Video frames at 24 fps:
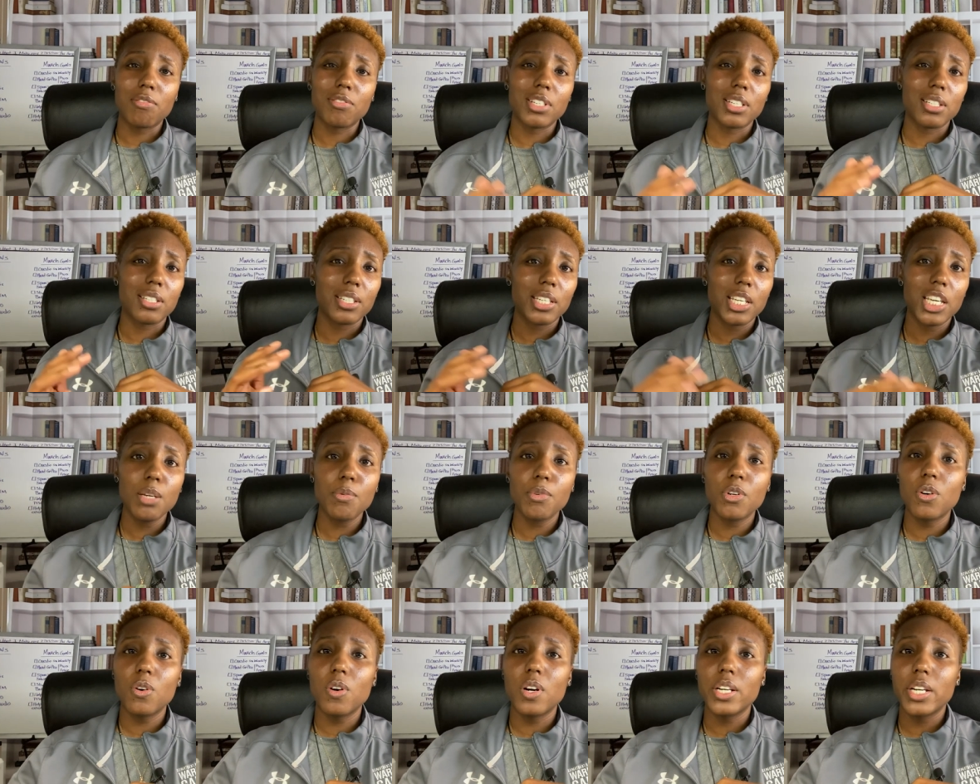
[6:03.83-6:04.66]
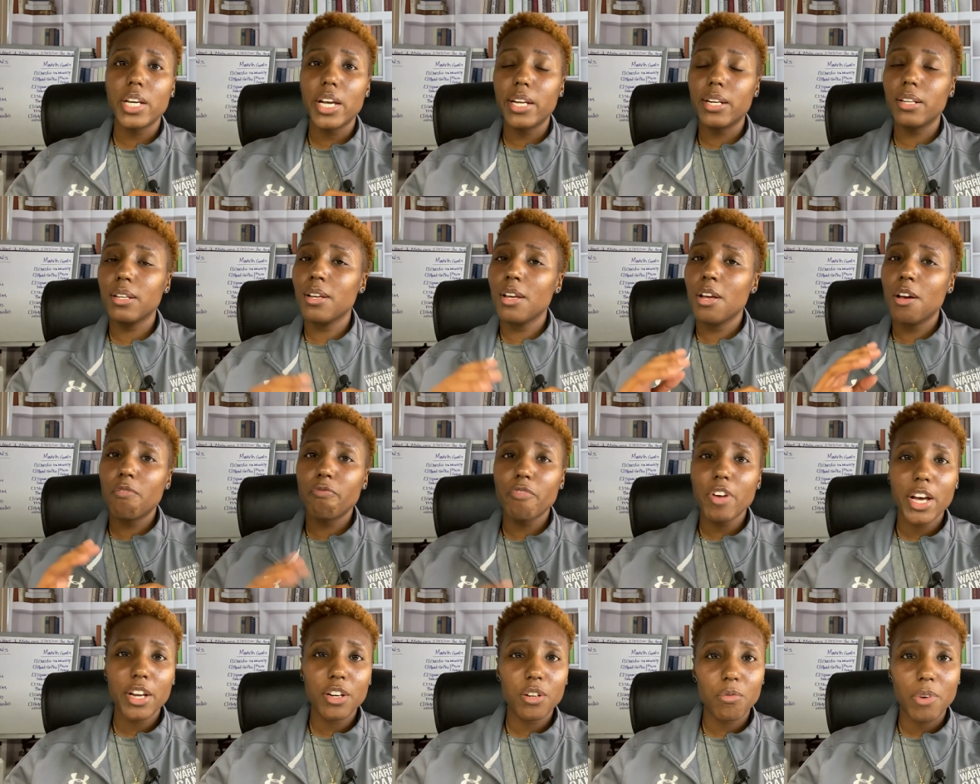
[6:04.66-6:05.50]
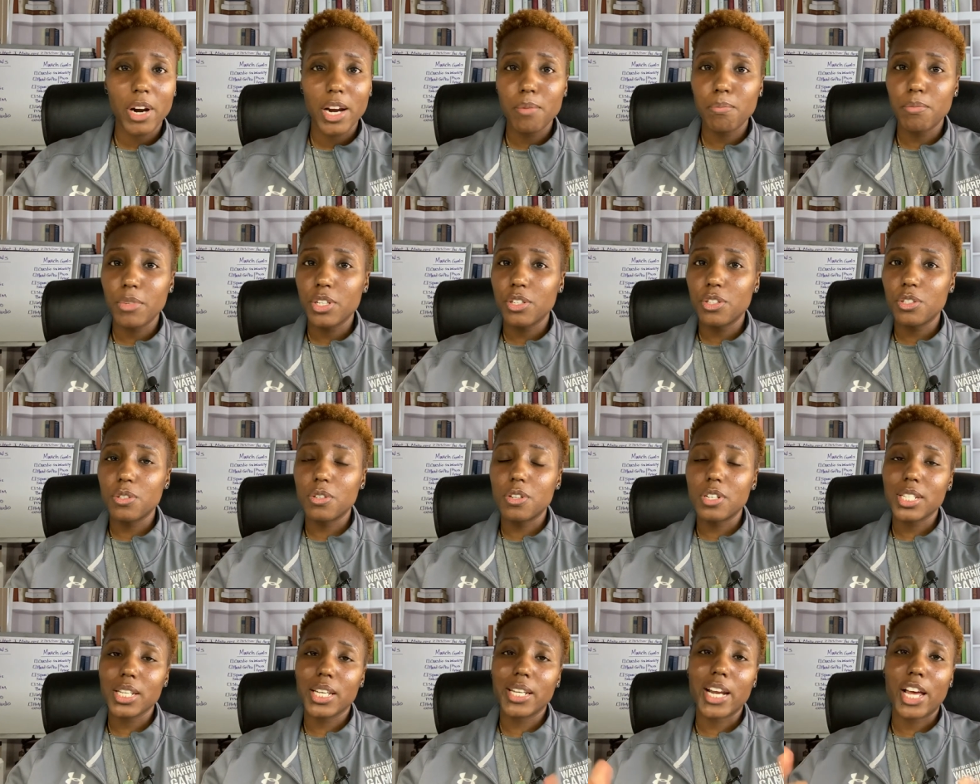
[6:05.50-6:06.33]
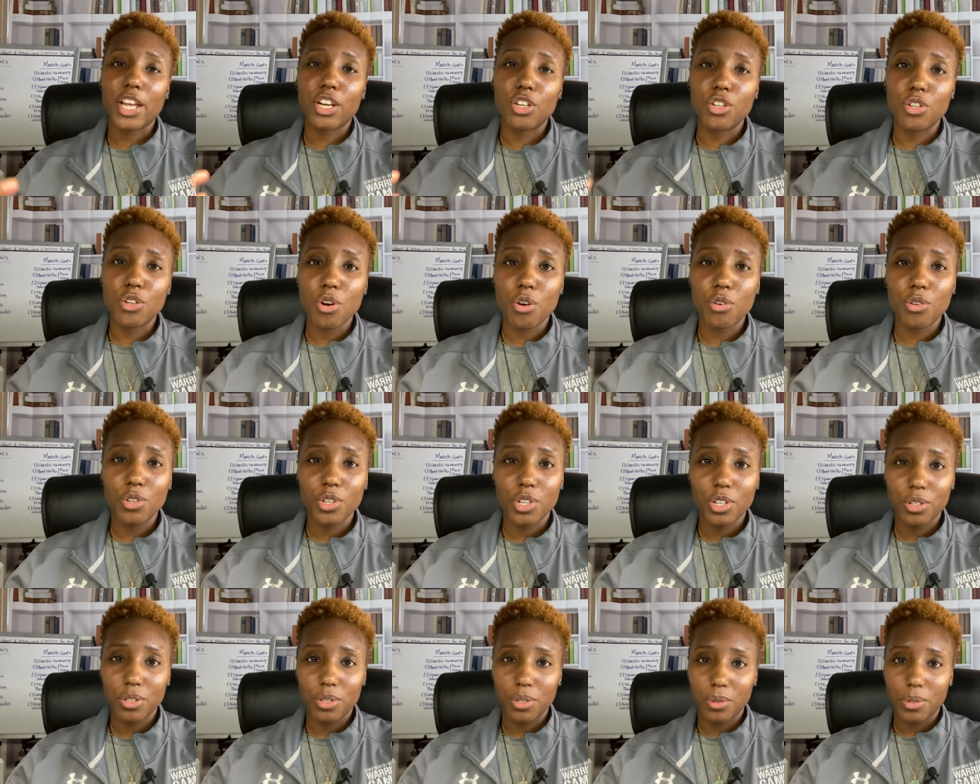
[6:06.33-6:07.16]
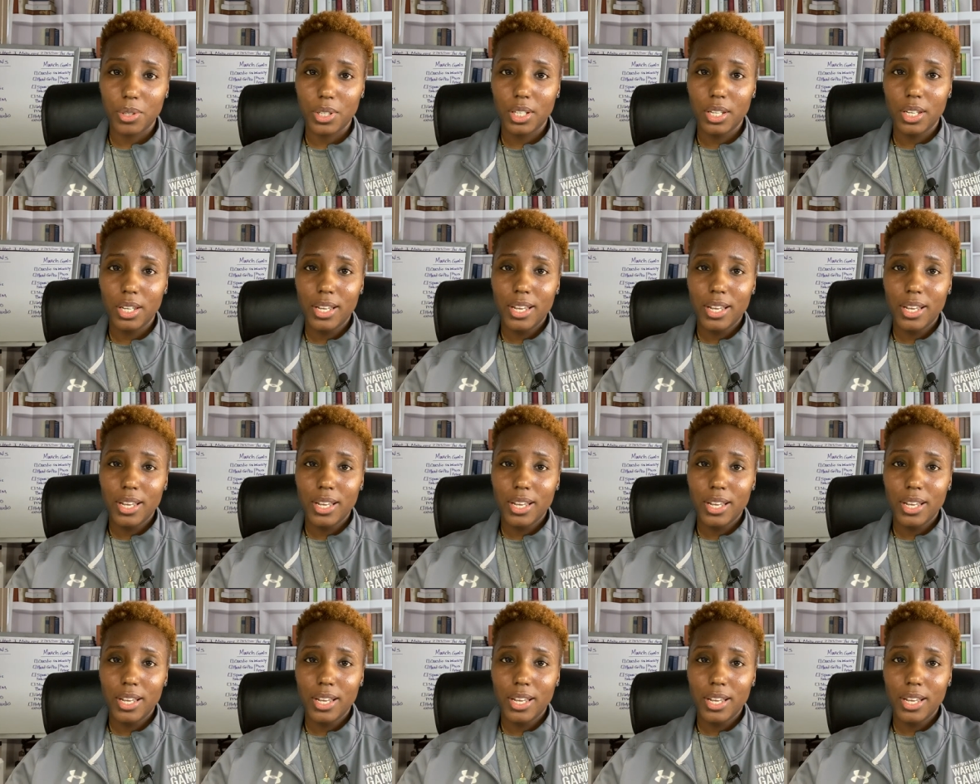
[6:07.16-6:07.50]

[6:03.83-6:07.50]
Just keep going at it, find the right mentors, and I know you can do it.